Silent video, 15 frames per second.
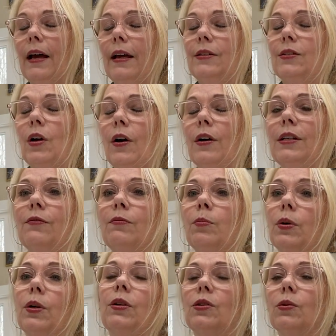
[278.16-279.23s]
it's hard to even
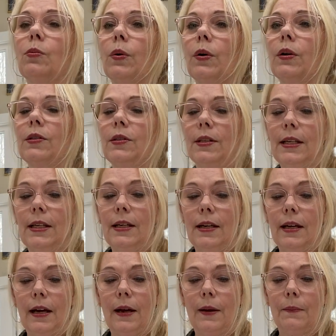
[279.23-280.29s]
put into words the